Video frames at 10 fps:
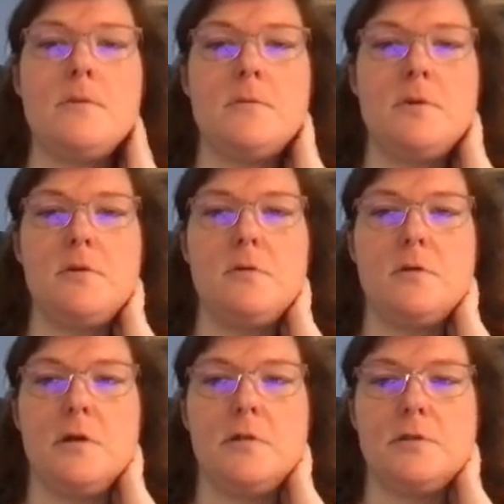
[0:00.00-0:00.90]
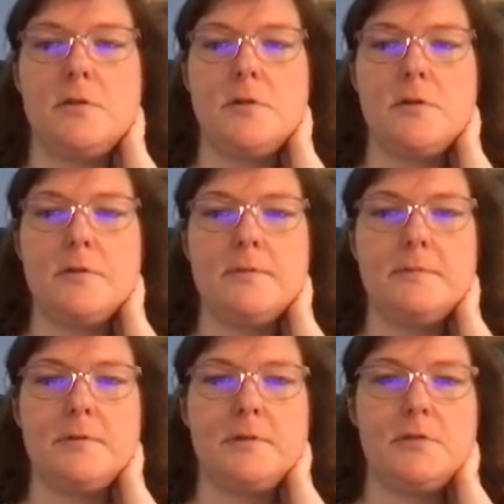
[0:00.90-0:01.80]
Cute dogs here.
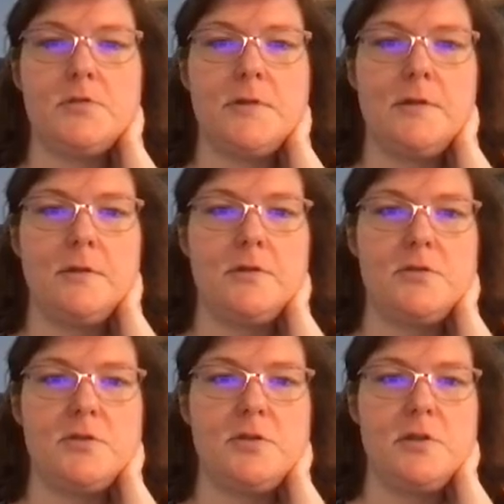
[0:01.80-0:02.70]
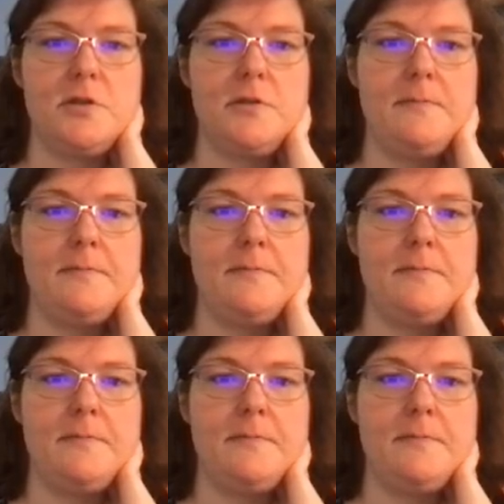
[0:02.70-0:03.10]
Dog training. Look, this is good.